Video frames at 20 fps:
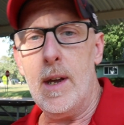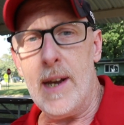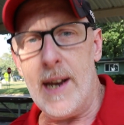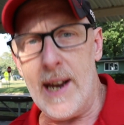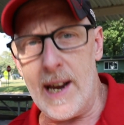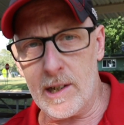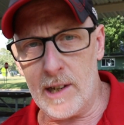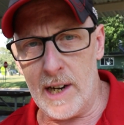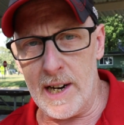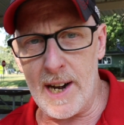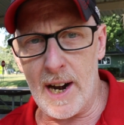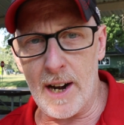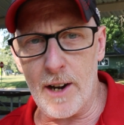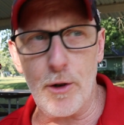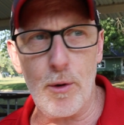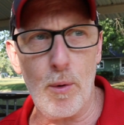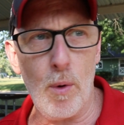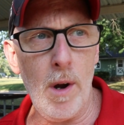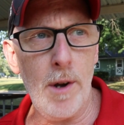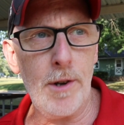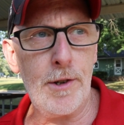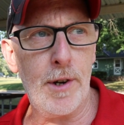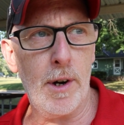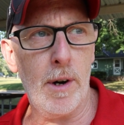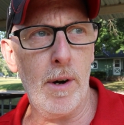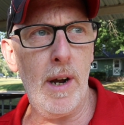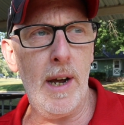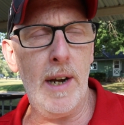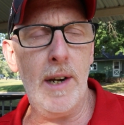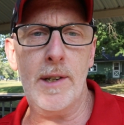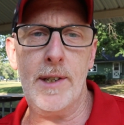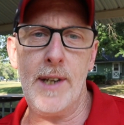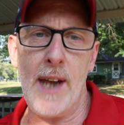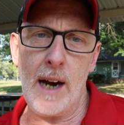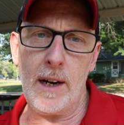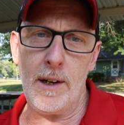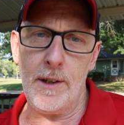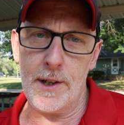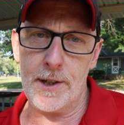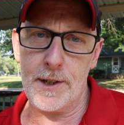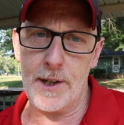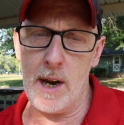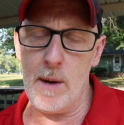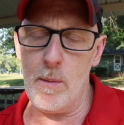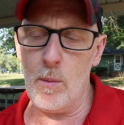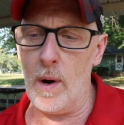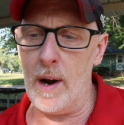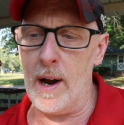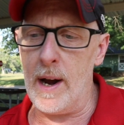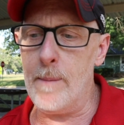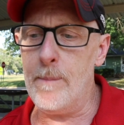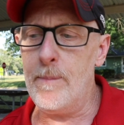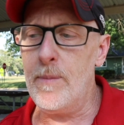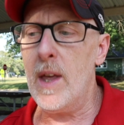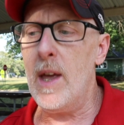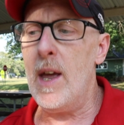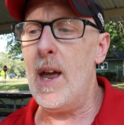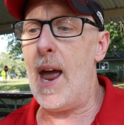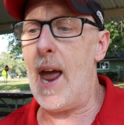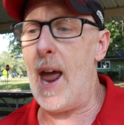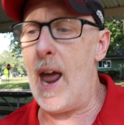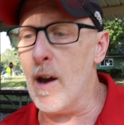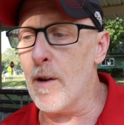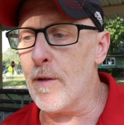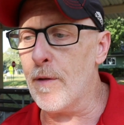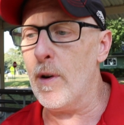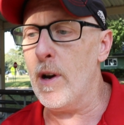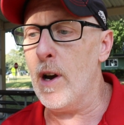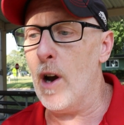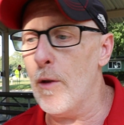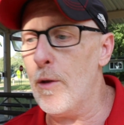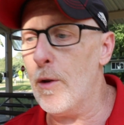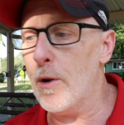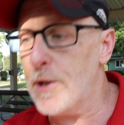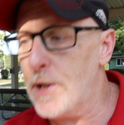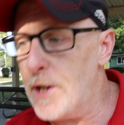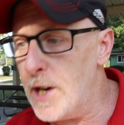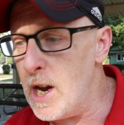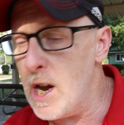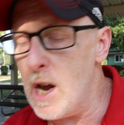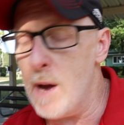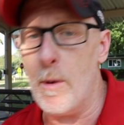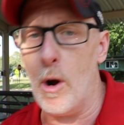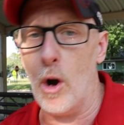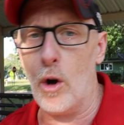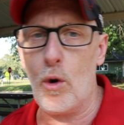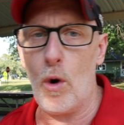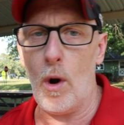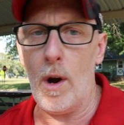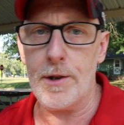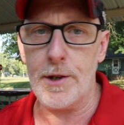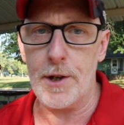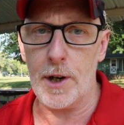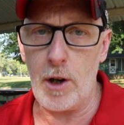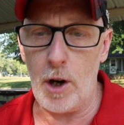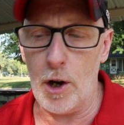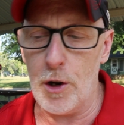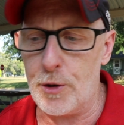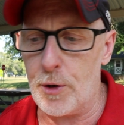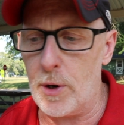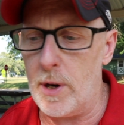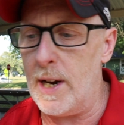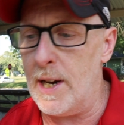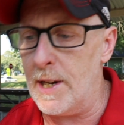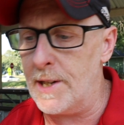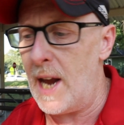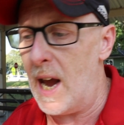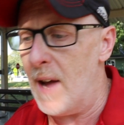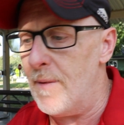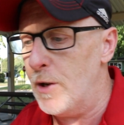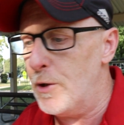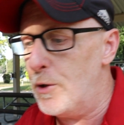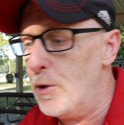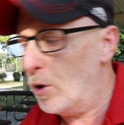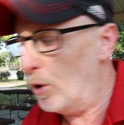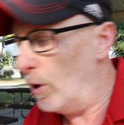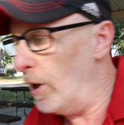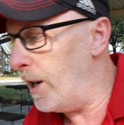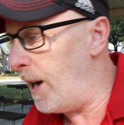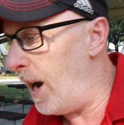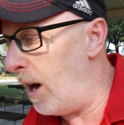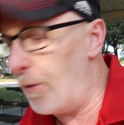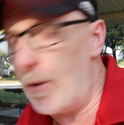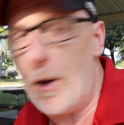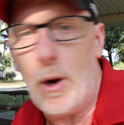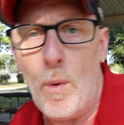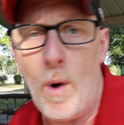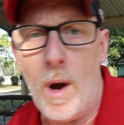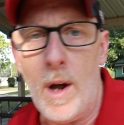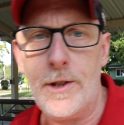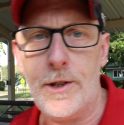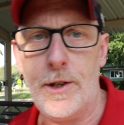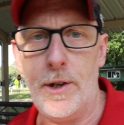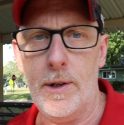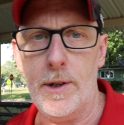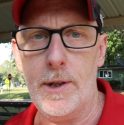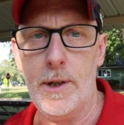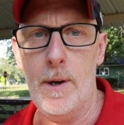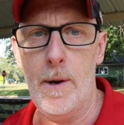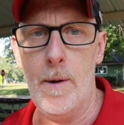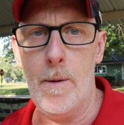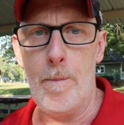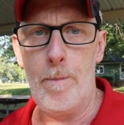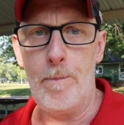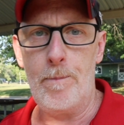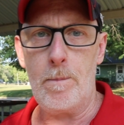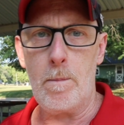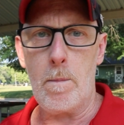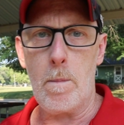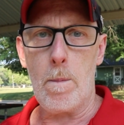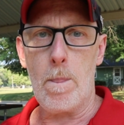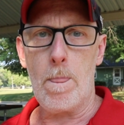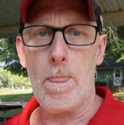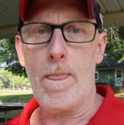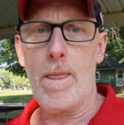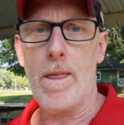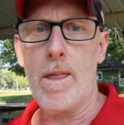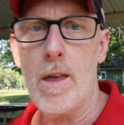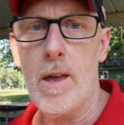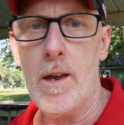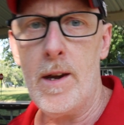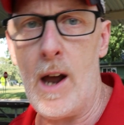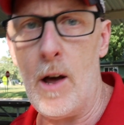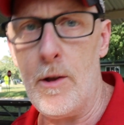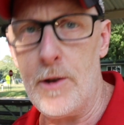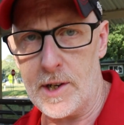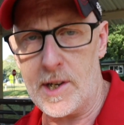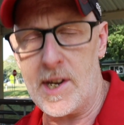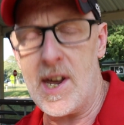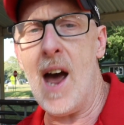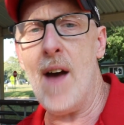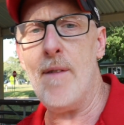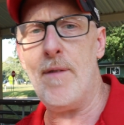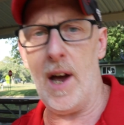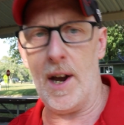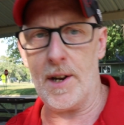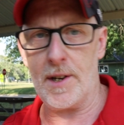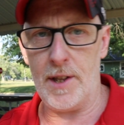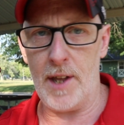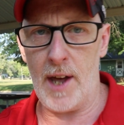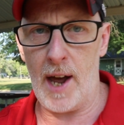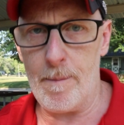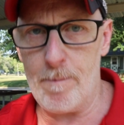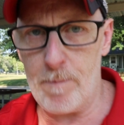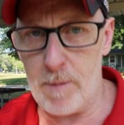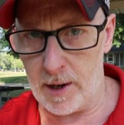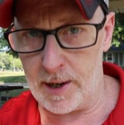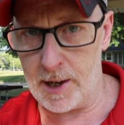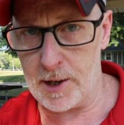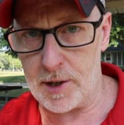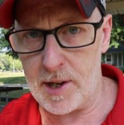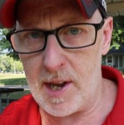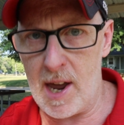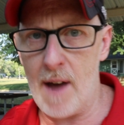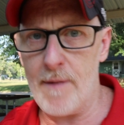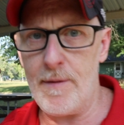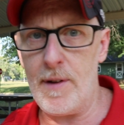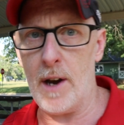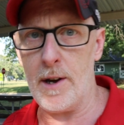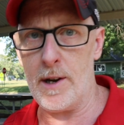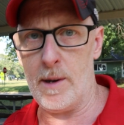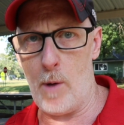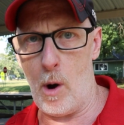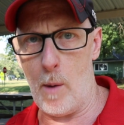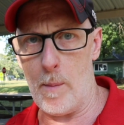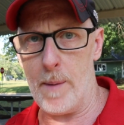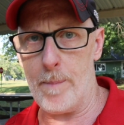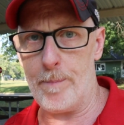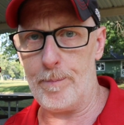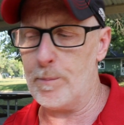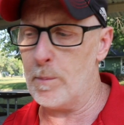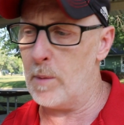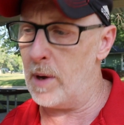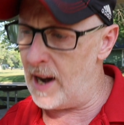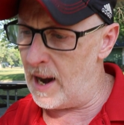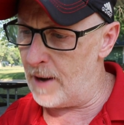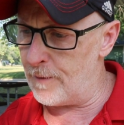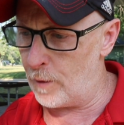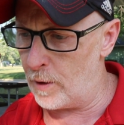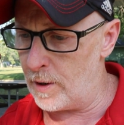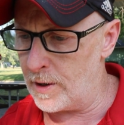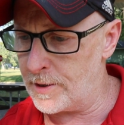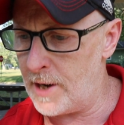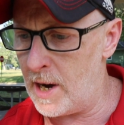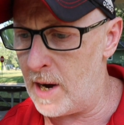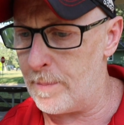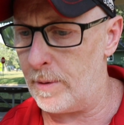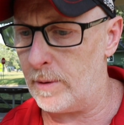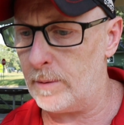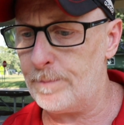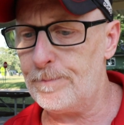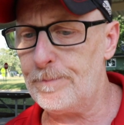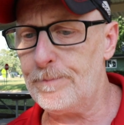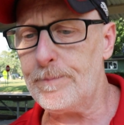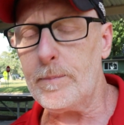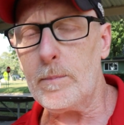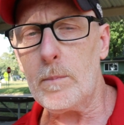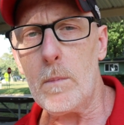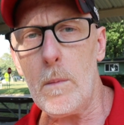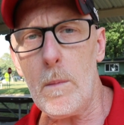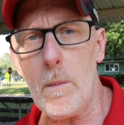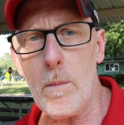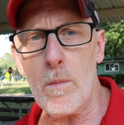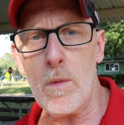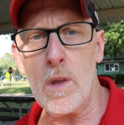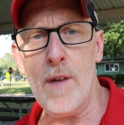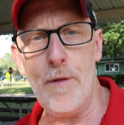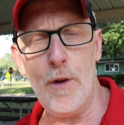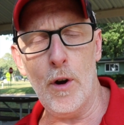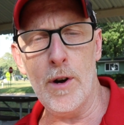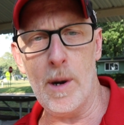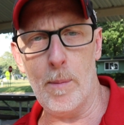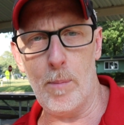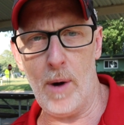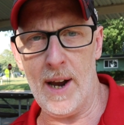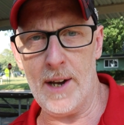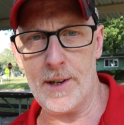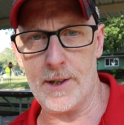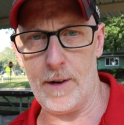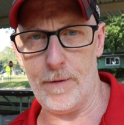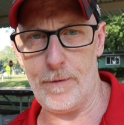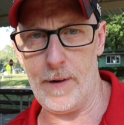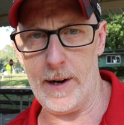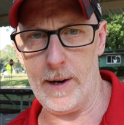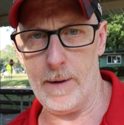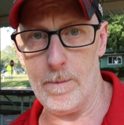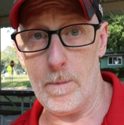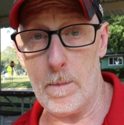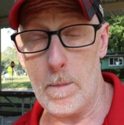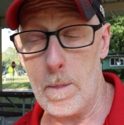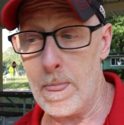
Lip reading: he cleaned out his roster in exactly the same way every other team across the country is having to clean out their rosters. Now there's a caveat to that, and I'll get to the caveat in a moment. But for an example, if you're a Nebraska fan,